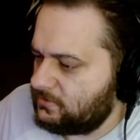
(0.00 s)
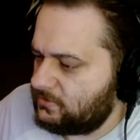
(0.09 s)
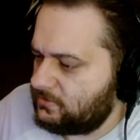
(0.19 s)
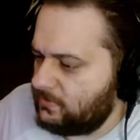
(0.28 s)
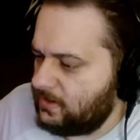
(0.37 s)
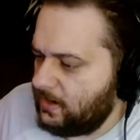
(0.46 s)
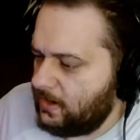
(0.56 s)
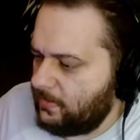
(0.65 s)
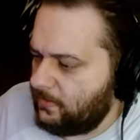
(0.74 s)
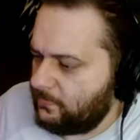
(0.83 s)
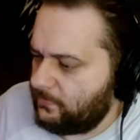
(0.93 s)
to
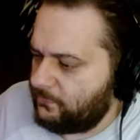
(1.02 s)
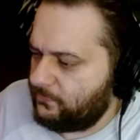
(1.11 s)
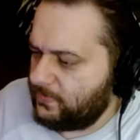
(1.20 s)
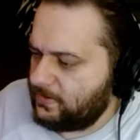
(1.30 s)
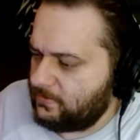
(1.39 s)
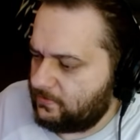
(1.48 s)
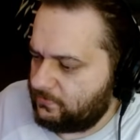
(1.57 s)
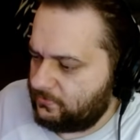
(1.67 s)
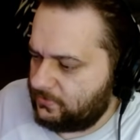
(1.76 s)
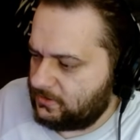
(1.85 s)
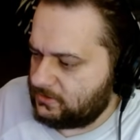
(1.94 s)
gather
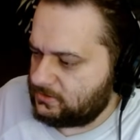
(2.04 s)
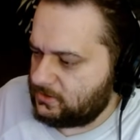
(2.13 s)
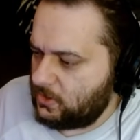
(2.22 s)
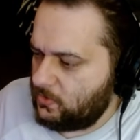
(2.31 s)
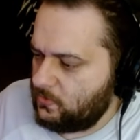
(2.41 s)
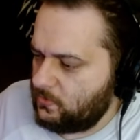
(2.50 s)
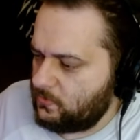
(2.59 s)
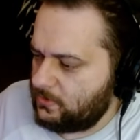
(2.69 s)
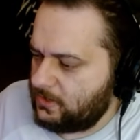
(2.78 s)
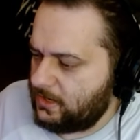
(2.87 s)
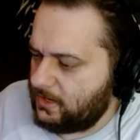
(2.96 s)
fingerprints.
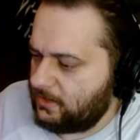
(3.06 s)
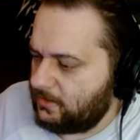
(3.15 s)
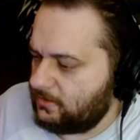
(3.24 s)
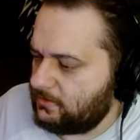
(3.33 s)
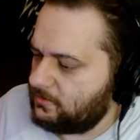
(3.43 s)
Okay.